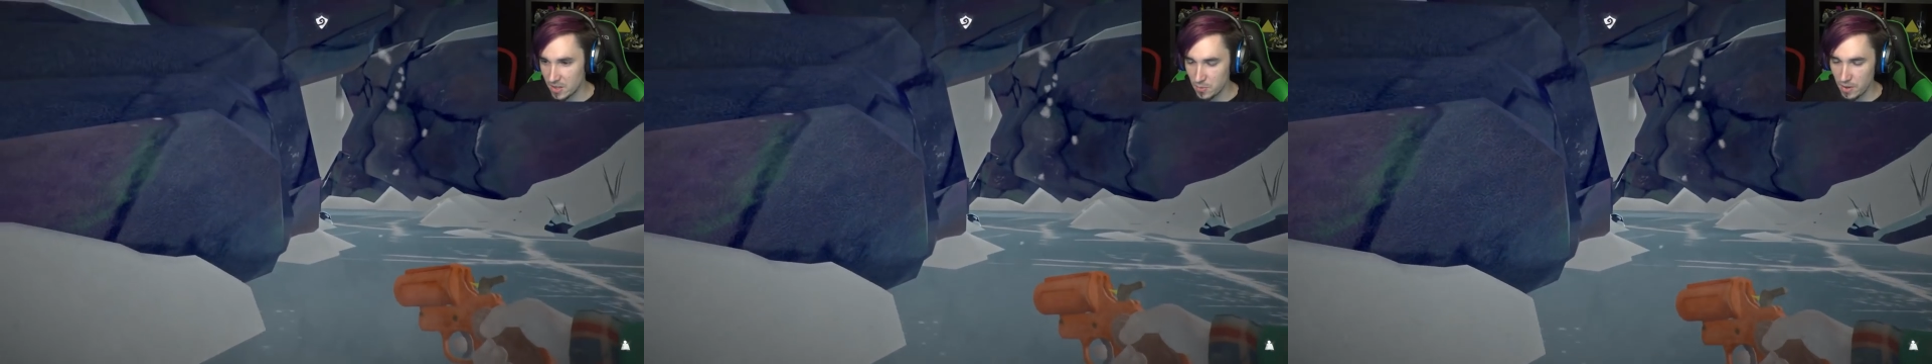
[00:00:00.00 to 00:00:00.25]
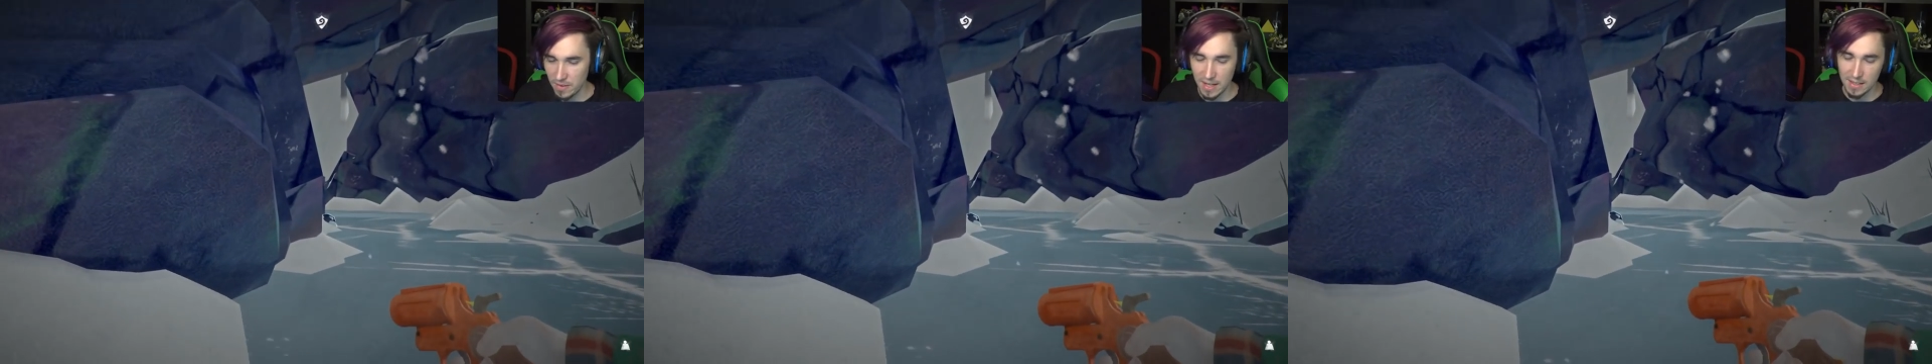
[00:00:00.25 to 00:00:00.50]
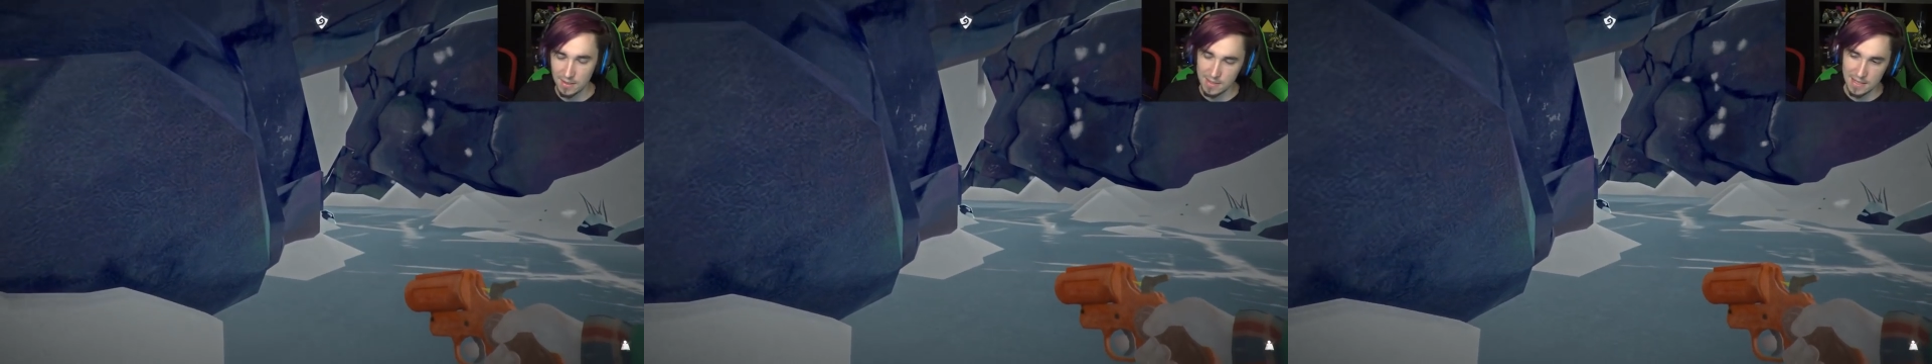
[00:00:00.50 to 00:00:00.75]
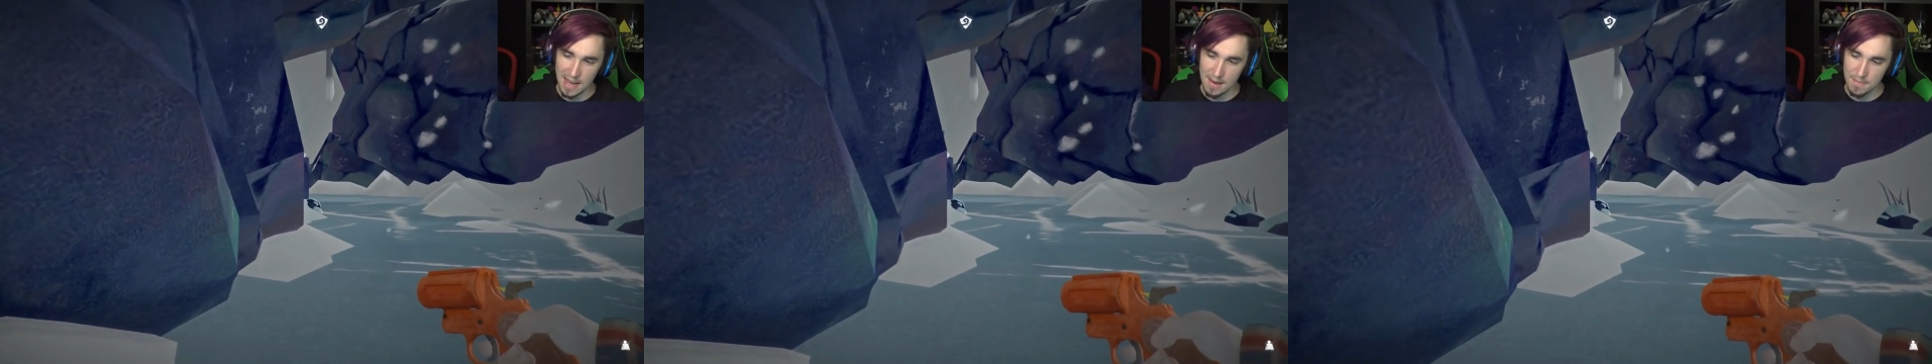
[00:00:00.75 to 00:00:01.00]
because we have like a little
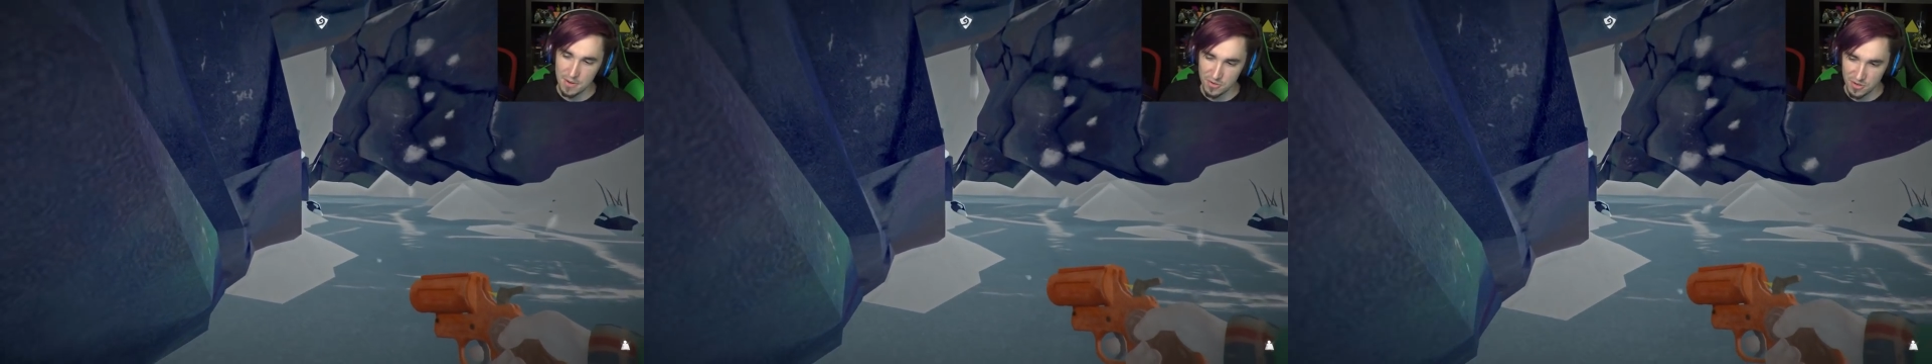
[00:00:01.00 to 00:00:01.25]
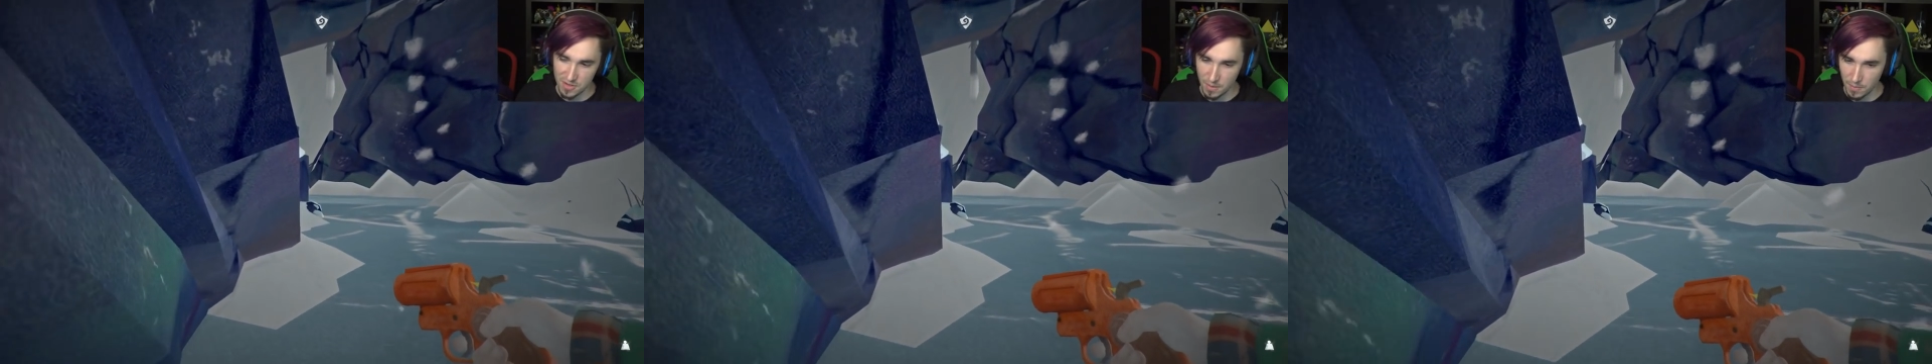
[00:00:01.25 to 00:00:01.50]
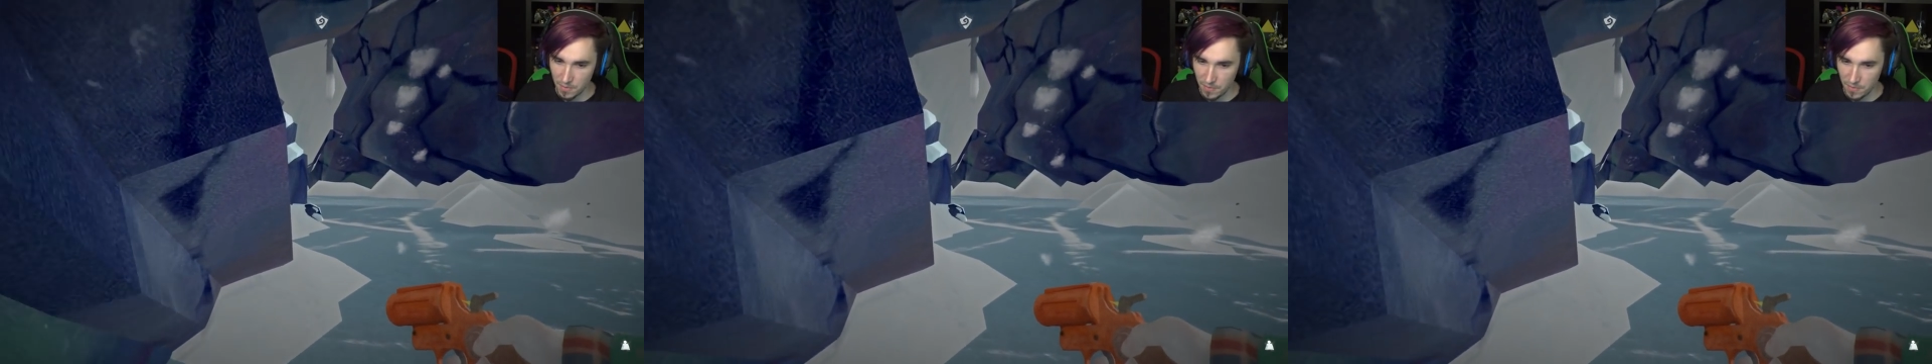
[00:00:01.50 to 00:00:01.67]
side mission that we